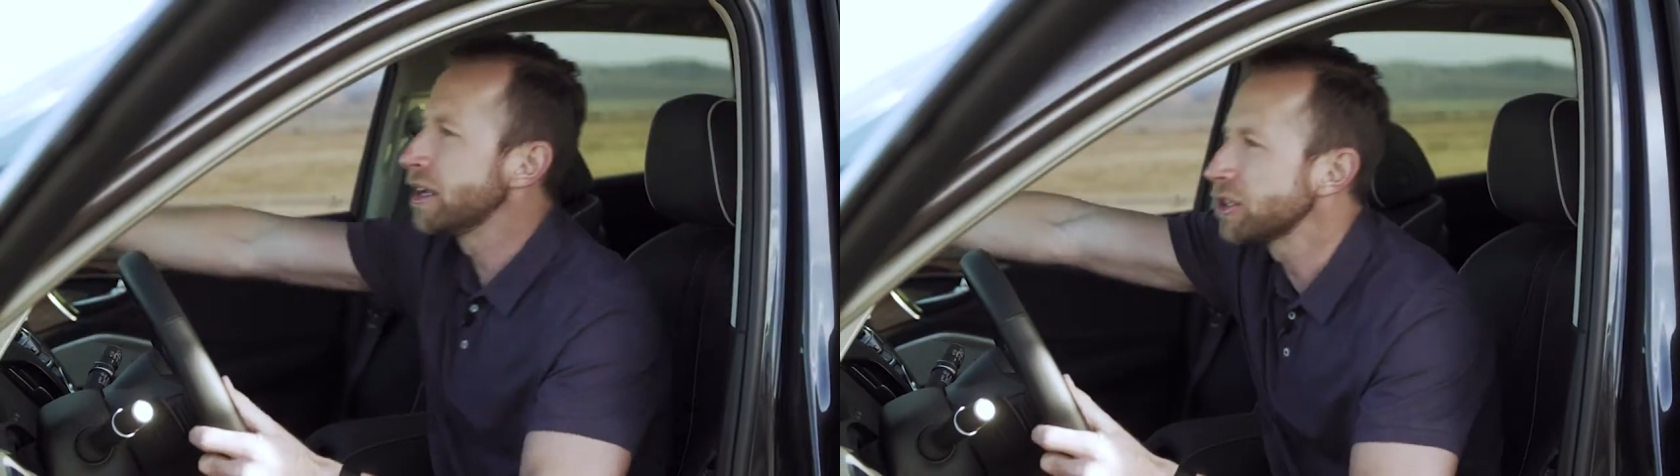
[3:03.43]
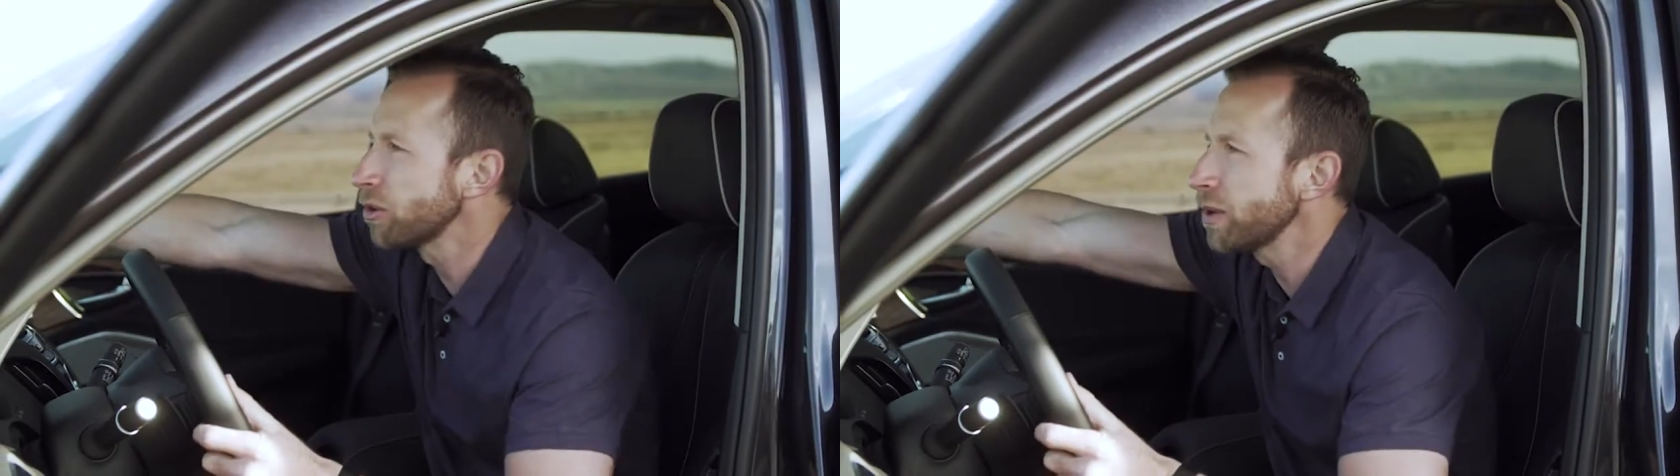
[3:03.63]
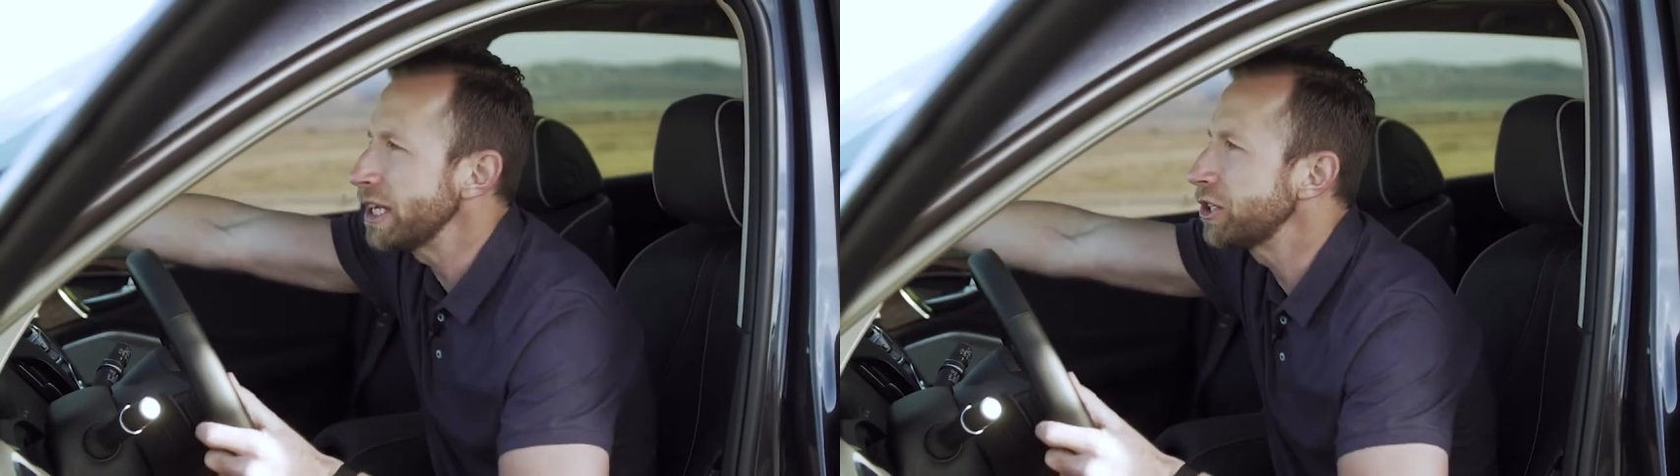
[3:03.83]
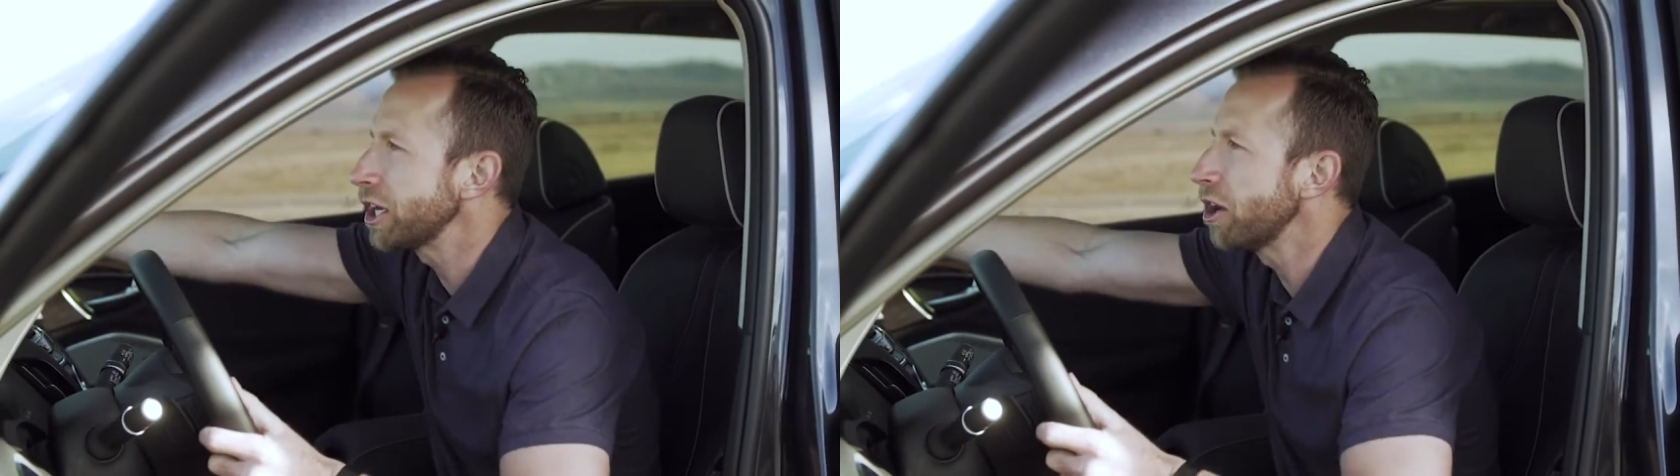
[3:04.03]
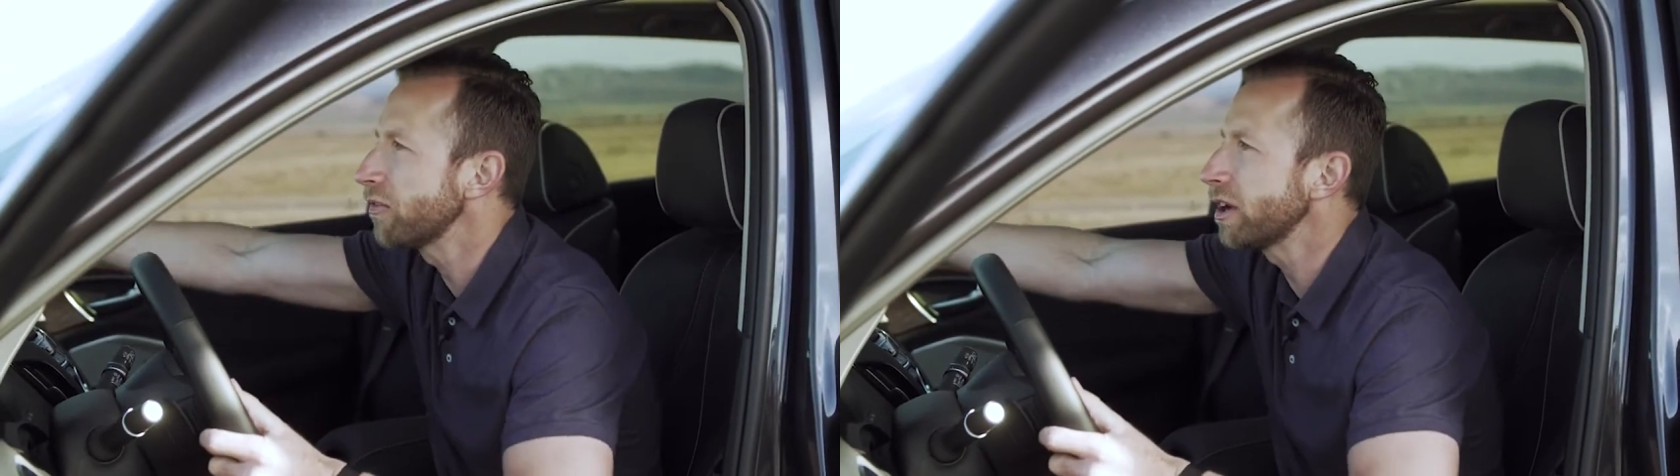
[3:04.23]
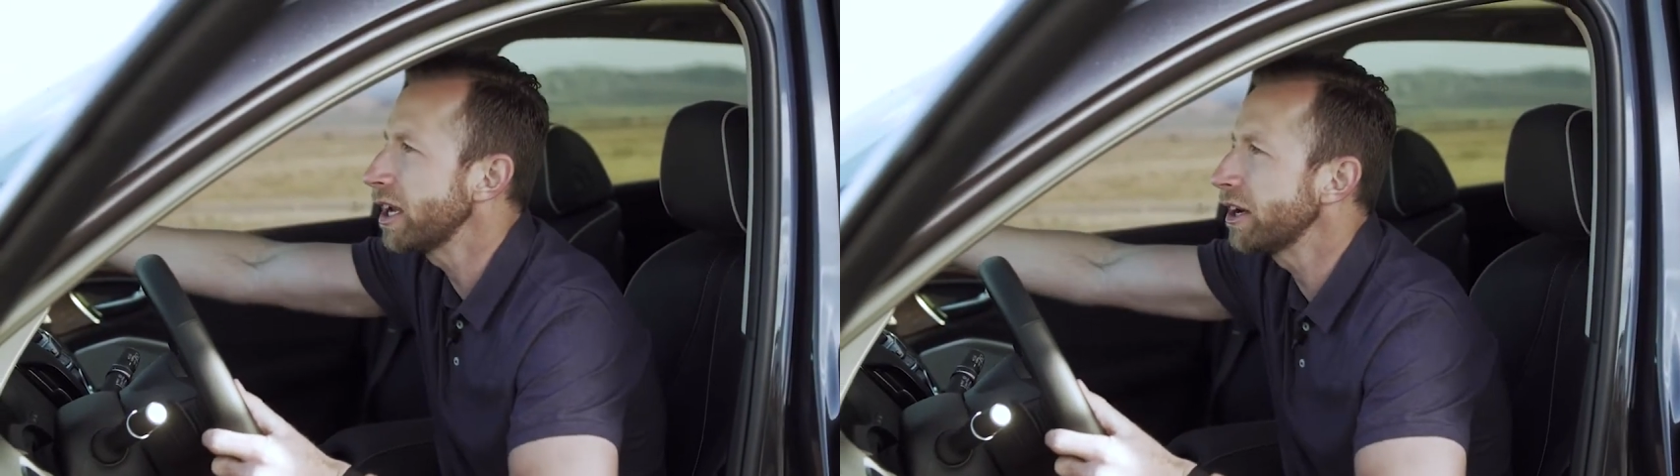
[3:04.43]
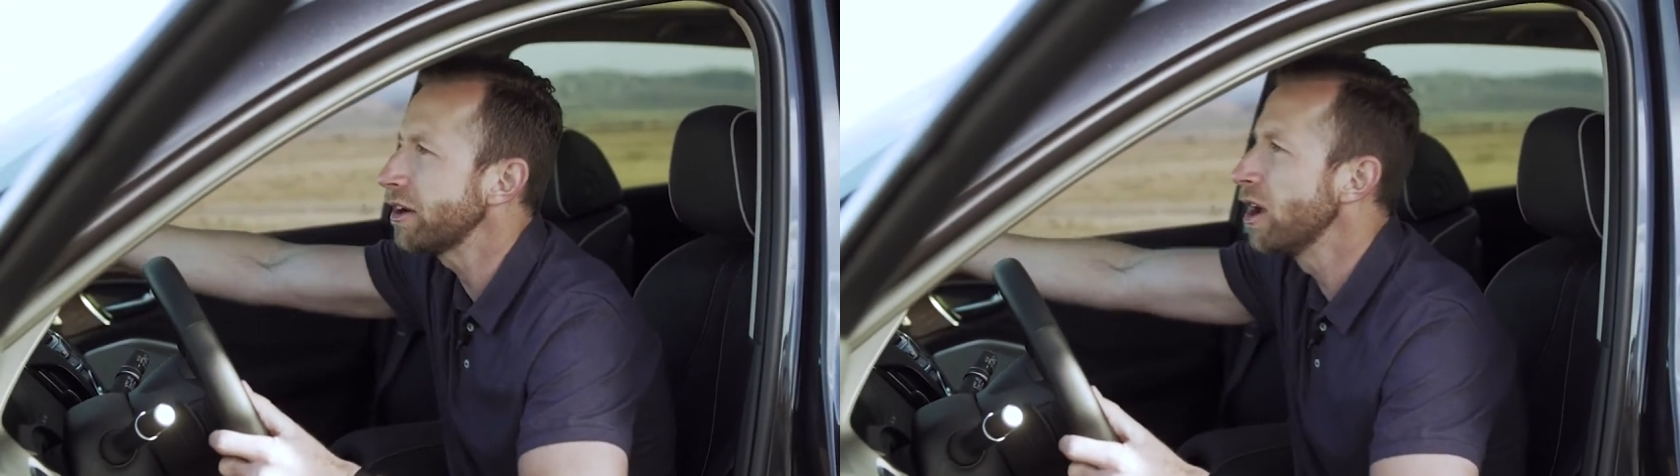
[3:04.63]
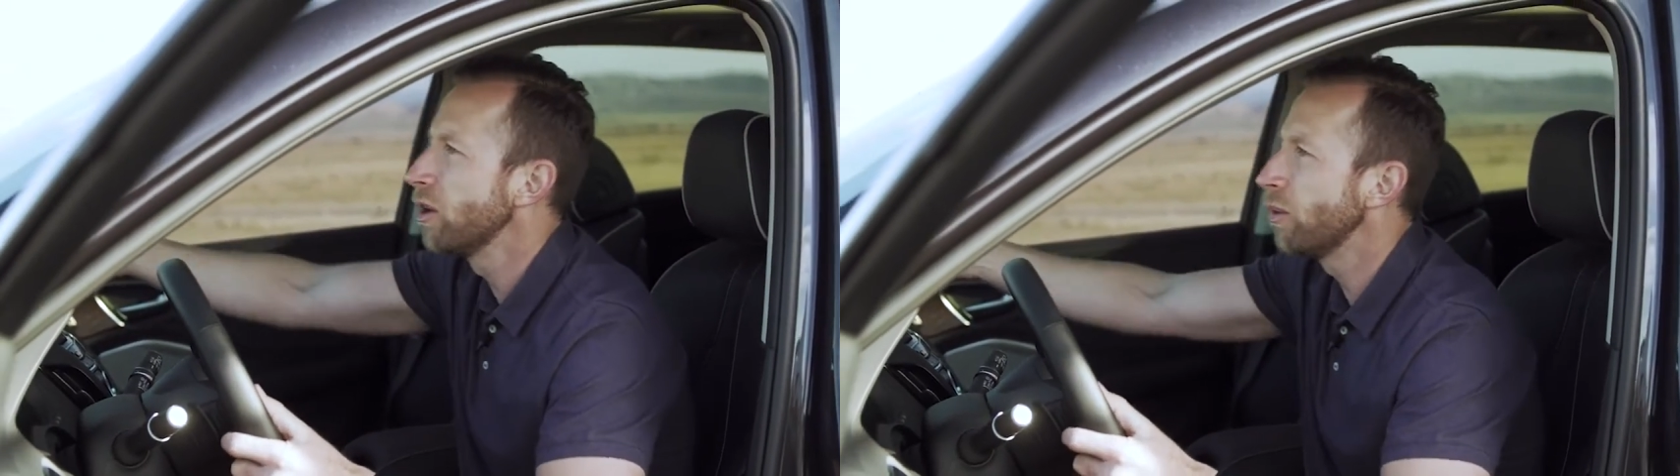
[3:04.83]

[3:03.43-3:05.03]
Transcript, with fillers: there's no reaching over here